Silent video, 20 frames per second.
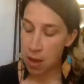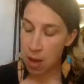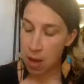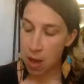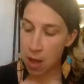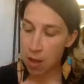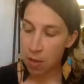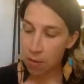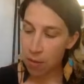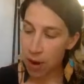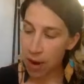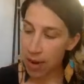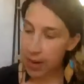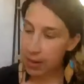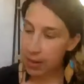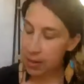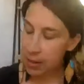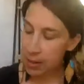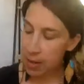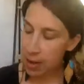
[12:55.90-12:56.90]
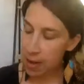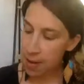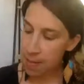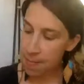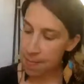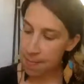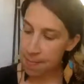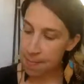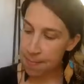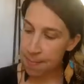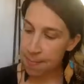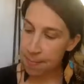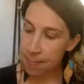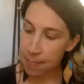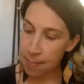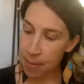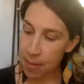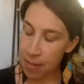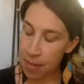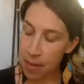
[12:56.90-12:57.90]
All right.
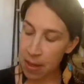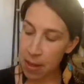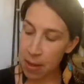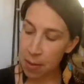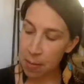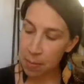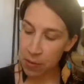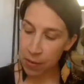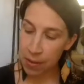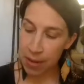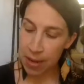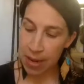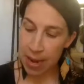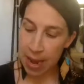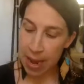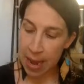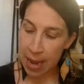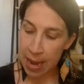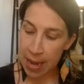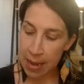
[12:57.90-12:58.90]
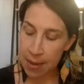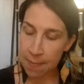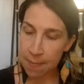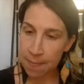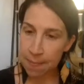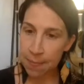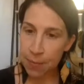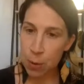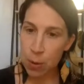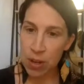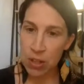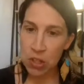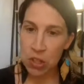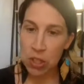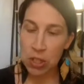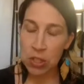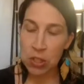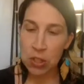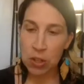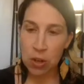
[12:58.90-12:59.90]
Themes for the day.
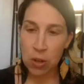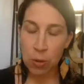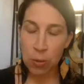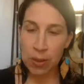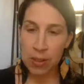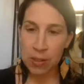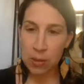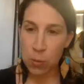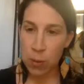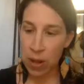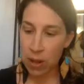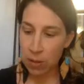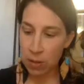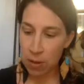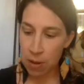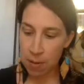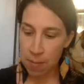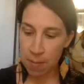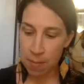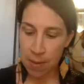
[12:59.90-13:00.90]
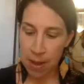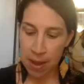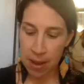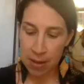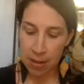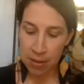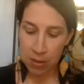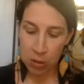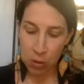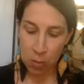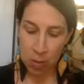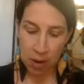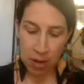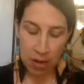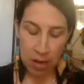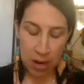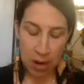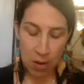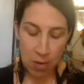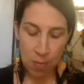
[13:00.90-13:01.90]
Questions are always welcome, as you
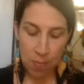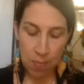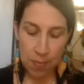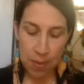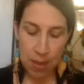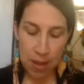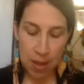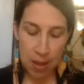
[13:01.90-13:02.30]
might know.